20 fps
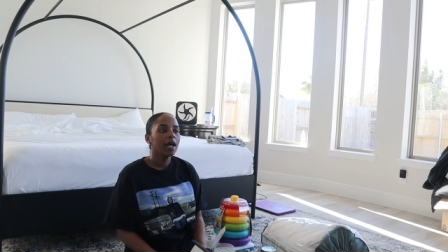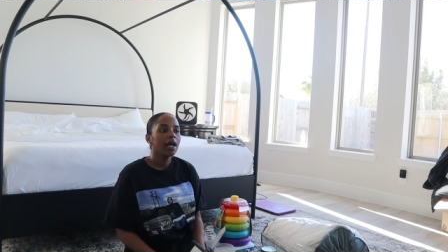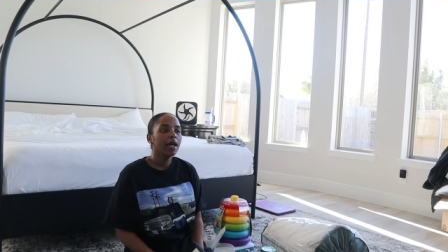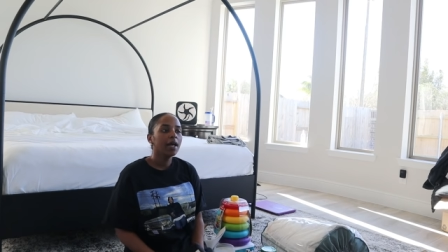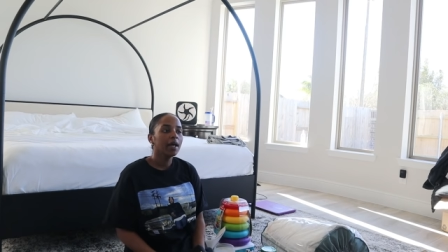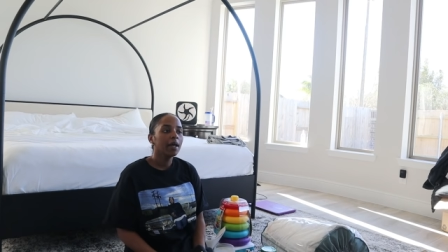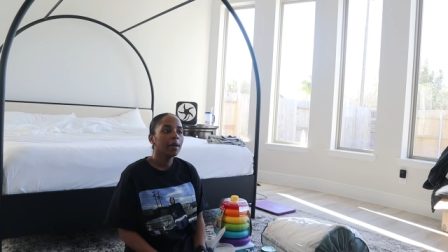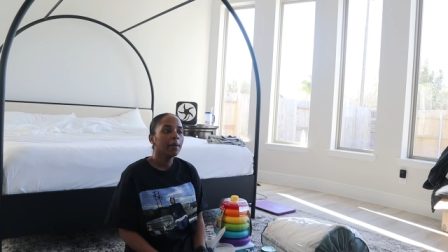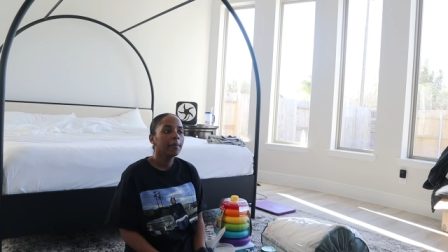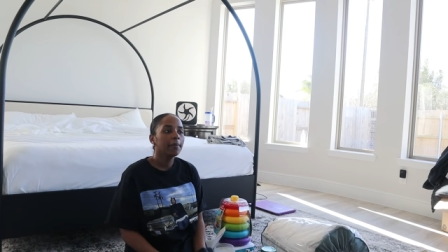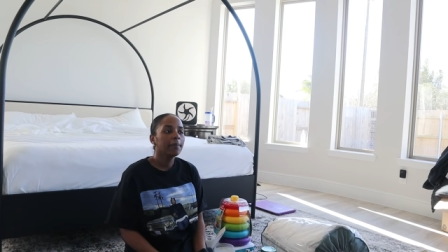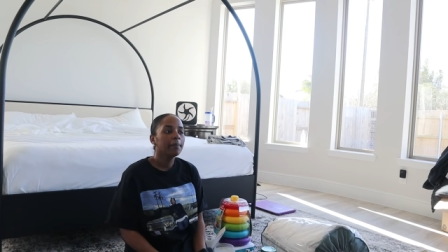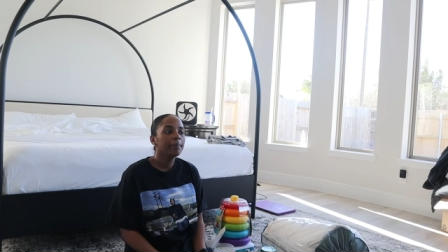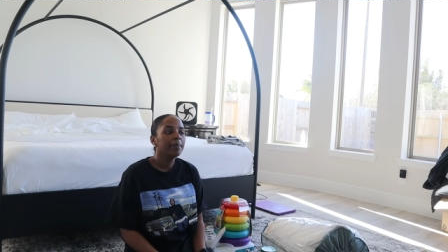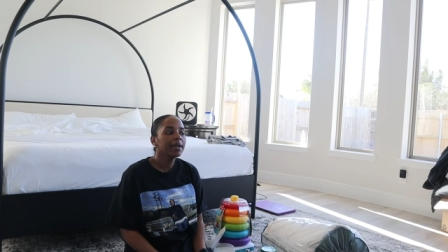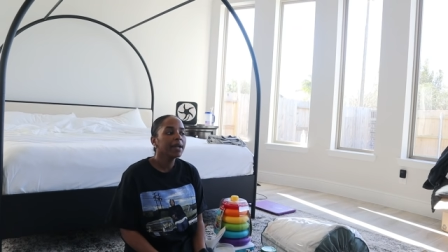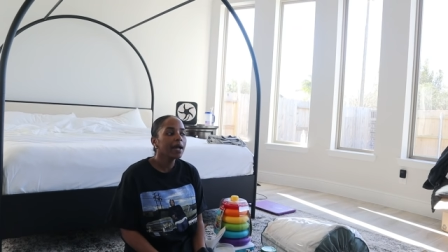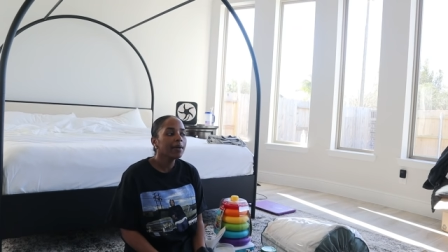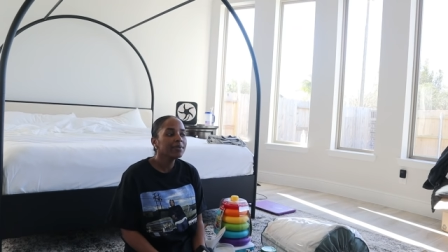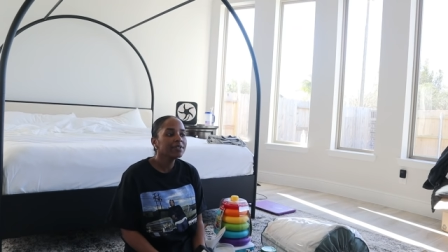Um,
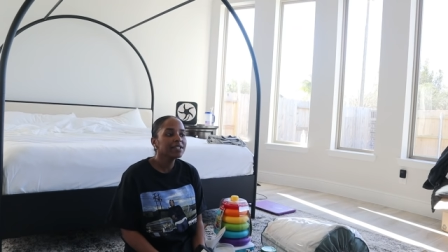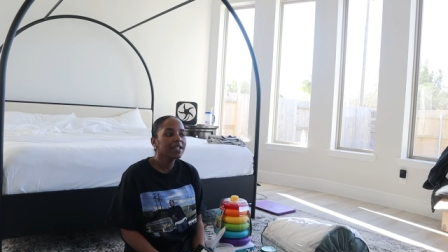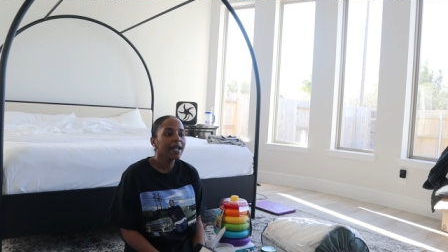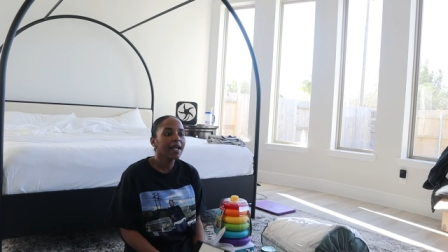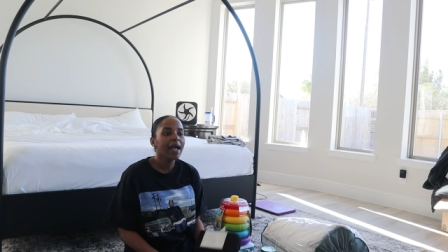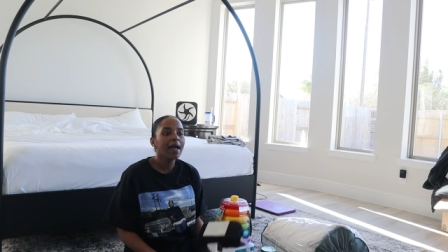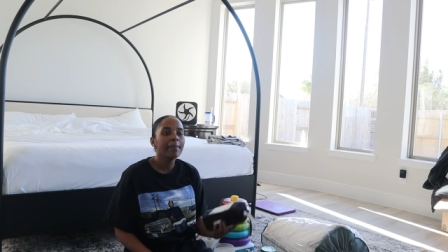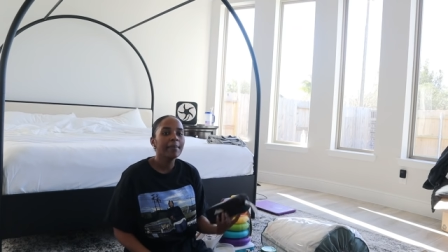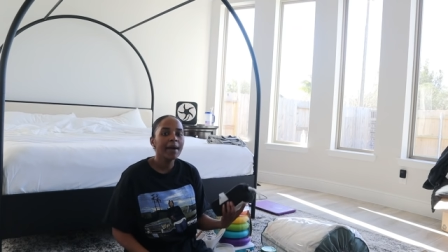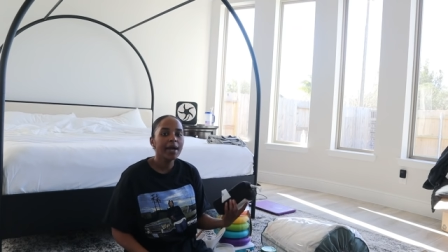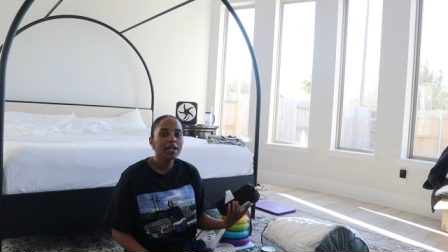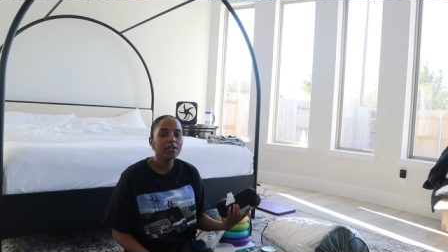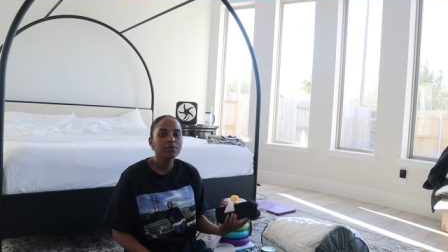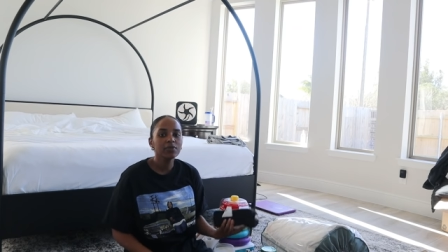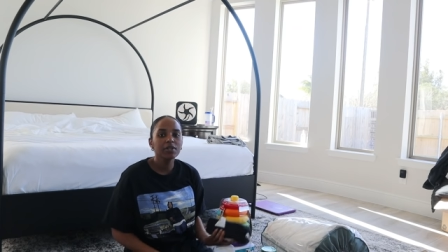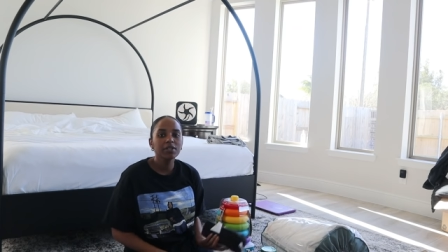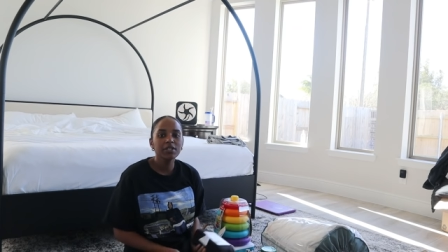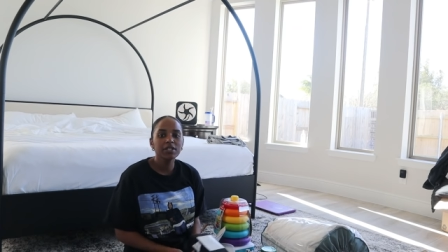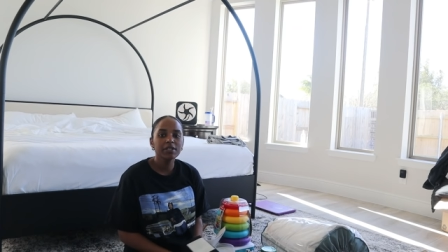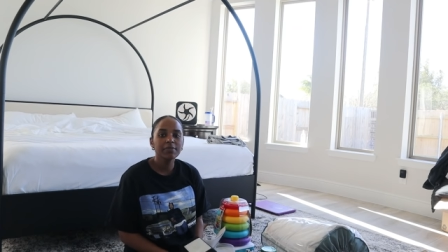but I was like, I might as
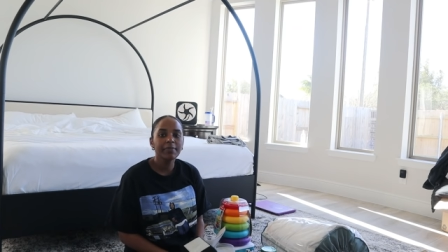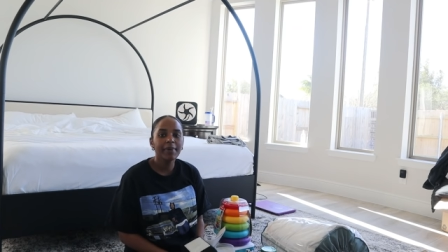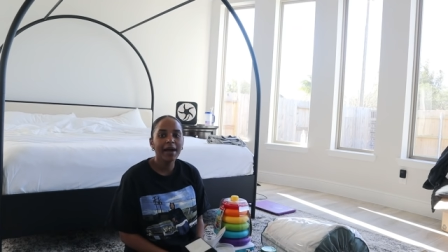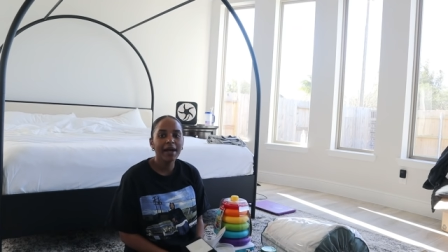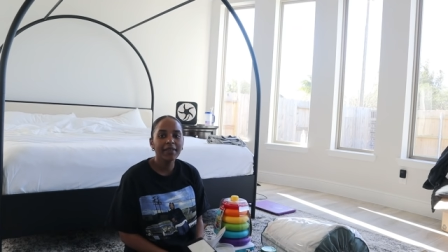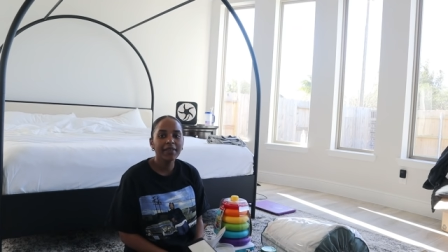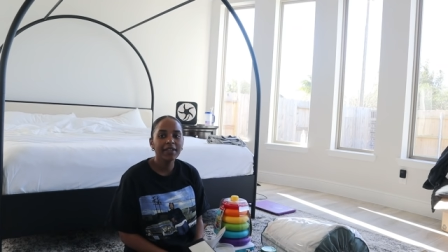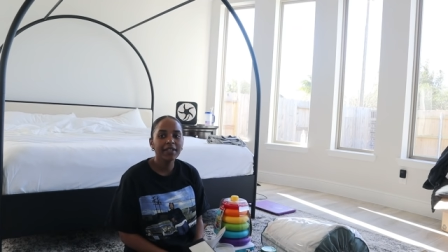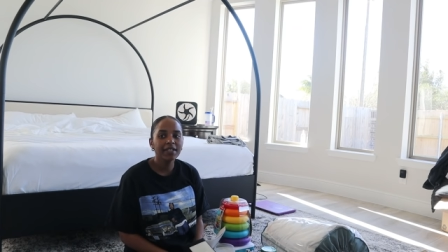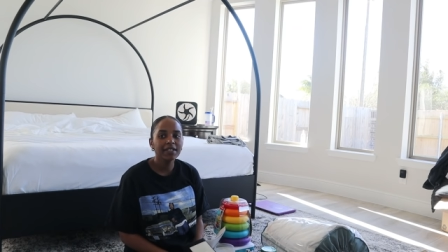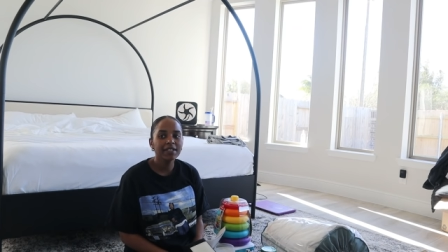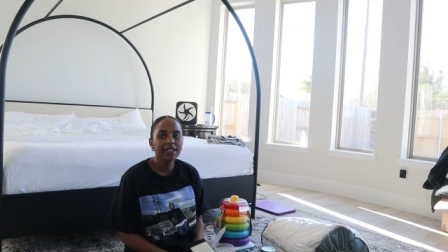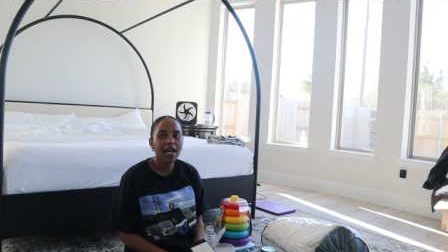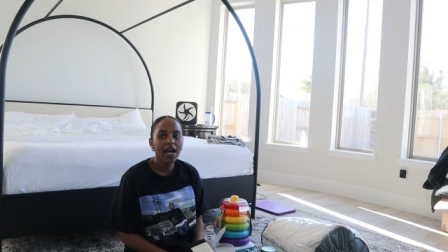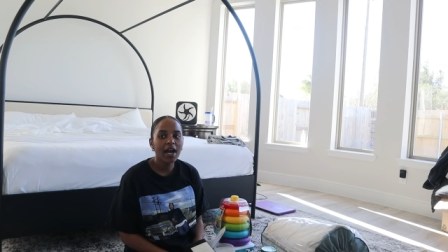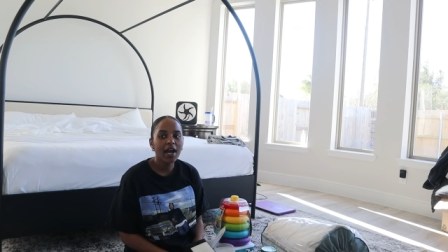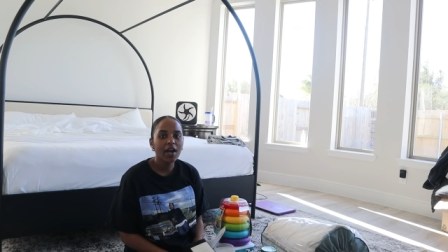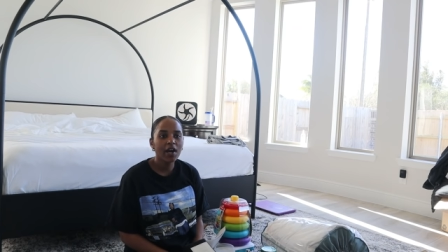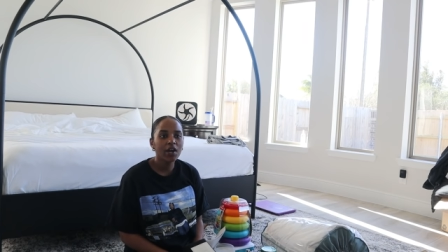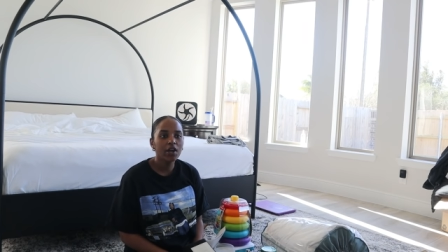well just buy the
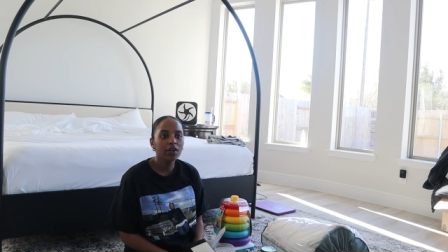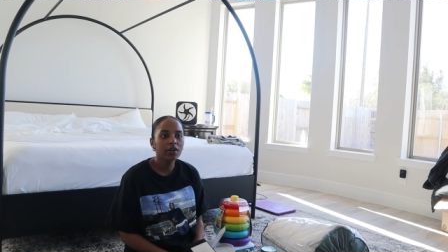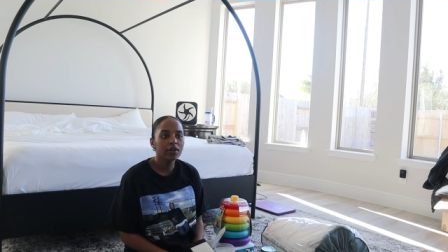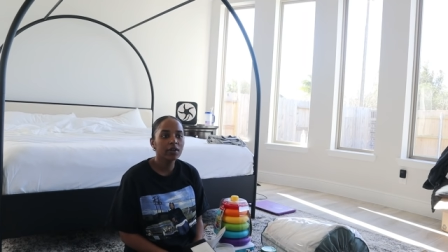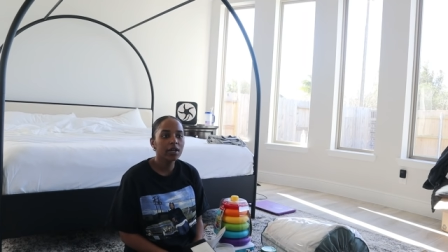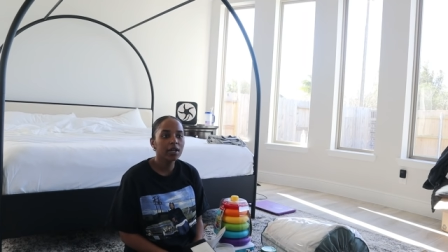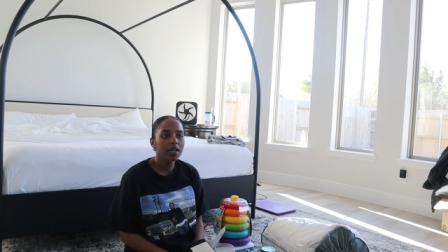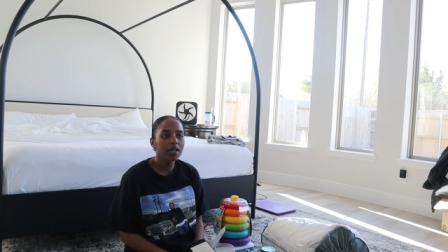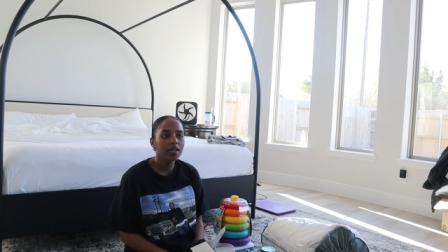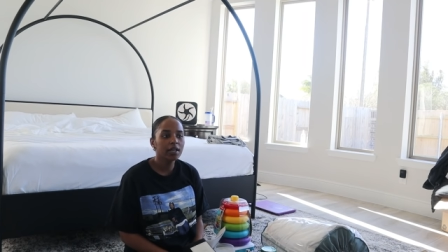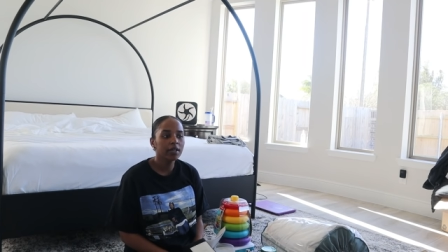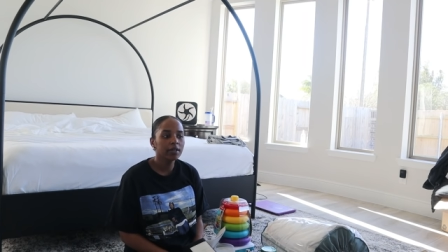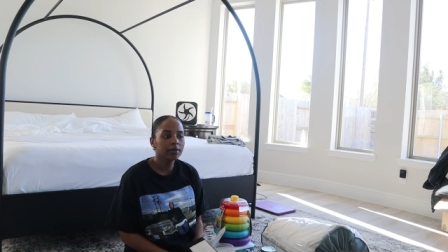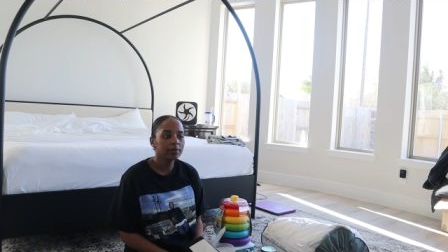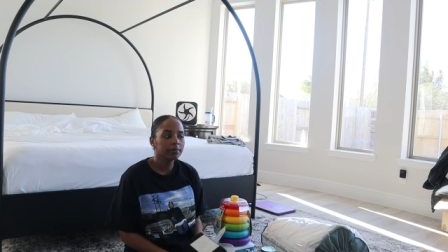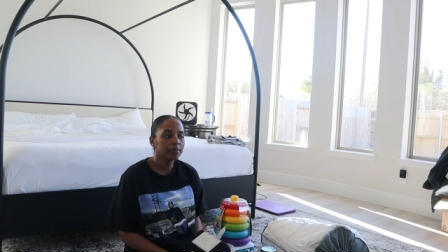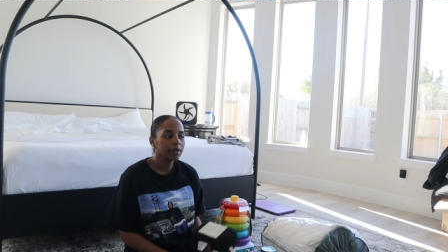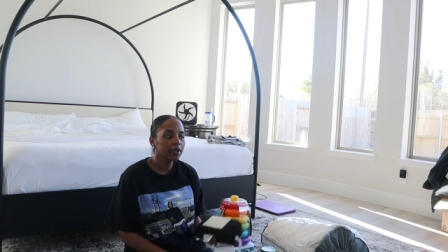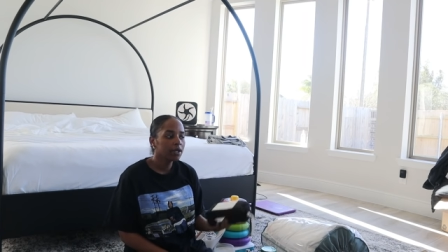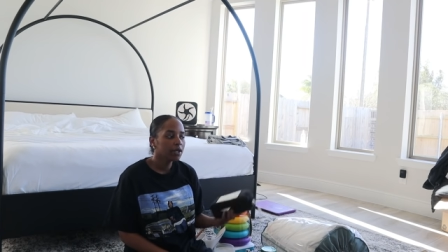entire
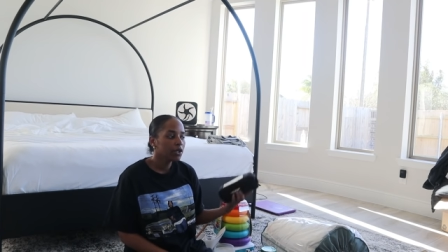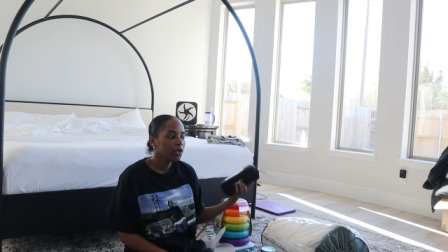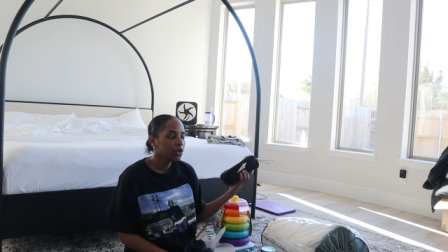uh,